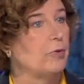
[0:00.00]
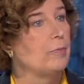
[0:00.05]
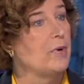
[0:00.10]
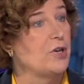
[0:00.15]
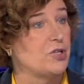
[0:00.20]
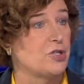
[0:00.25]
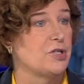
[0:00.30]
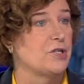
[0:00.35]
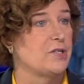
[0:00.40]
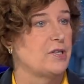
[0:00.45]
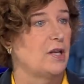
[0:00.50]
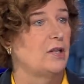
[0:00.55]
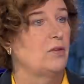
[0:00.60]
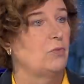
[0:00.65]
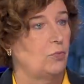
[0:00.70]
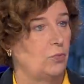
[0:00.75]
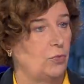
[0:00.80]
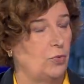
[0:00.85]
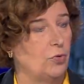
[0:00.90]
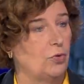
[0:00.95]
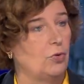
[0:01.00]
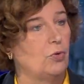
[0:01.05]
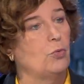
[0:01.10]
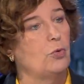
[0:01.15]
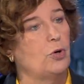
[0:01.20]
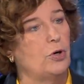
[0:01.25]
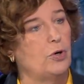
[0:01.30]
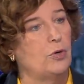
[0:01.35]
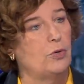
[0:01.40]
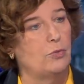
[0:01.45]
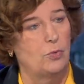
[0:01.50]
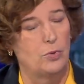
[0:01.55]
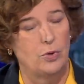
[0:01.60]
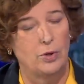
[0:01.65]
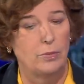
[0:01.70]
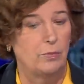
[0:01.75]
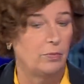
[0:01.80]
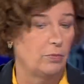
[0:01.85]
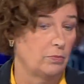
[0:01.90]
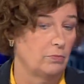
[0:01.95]
the measures that, you know,
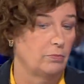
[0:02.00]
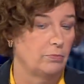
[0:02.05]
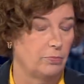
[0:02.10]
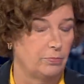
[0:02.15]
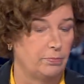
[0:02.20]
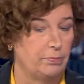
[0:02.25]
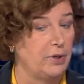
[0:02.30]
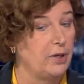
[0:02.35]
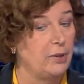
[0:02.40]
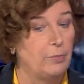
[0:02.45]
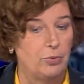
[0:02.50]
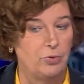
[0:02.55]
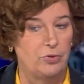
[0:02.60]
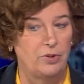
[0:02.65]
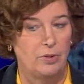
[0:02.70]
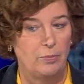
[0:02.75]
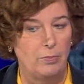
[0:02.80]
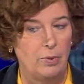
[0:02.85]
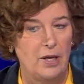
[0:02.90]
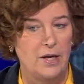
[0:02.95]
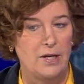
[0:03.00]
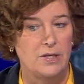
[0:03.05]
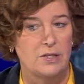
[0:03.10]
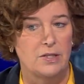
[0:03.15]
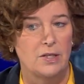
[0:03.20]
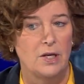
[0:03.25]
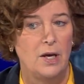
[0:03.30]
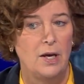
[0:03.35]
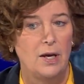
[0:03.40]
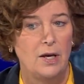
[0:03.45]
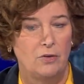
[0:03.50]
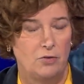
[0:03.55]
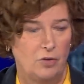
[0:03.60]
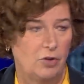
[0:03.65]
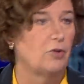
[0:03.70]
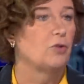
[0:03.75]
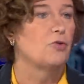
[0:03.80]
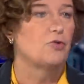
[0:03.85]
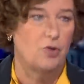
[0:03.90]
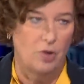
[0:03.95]
were being put in place.
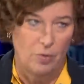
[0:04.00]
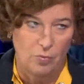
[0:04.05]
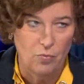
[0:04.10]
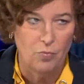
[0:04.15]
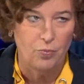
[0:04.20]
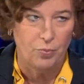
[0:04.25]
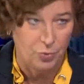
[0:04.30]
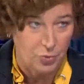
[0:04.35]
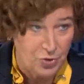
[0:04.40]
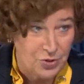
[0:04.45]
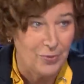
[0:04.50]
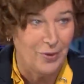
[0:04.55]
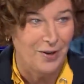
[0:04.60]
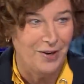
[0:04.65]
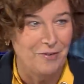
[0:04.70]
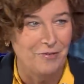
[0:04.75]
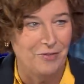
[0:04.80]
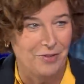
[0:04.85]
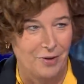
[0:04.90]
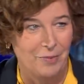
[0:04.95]
Donald Trump was one of